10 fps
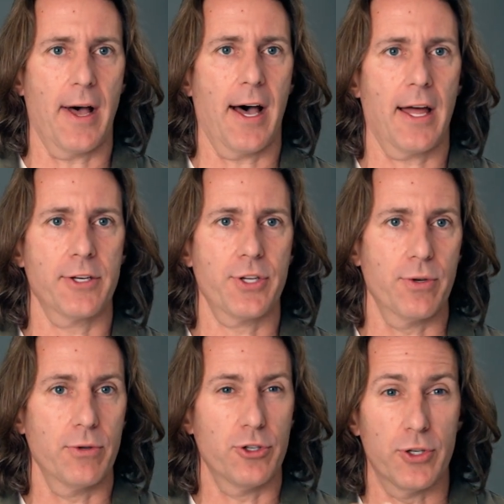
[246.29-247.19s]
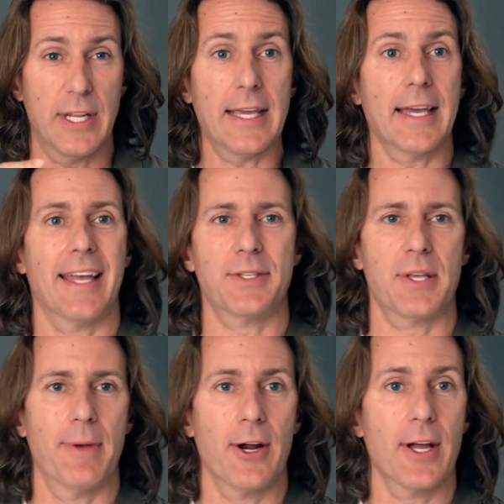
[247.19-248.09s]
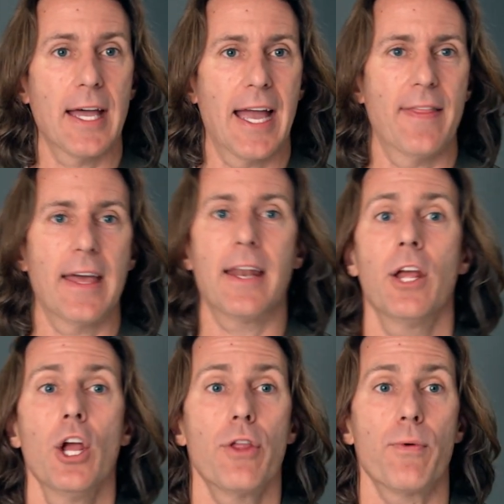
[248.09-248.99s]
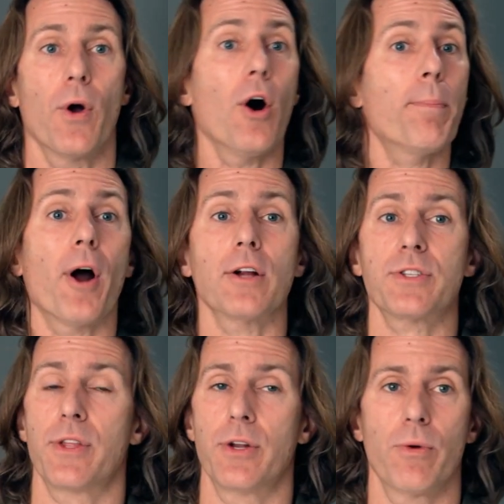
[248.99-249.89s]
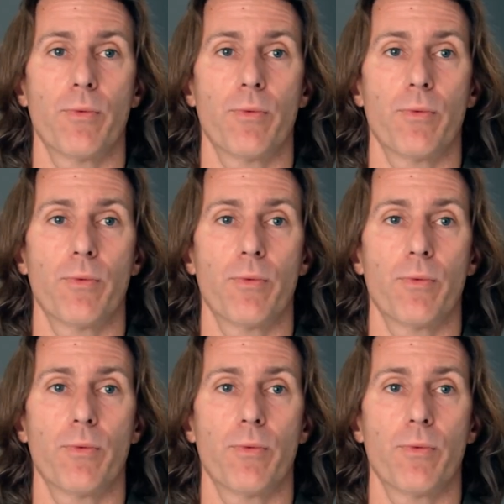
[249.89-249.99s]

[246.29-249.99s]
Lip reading: on to Judea and Samaria, and then through all parts of the known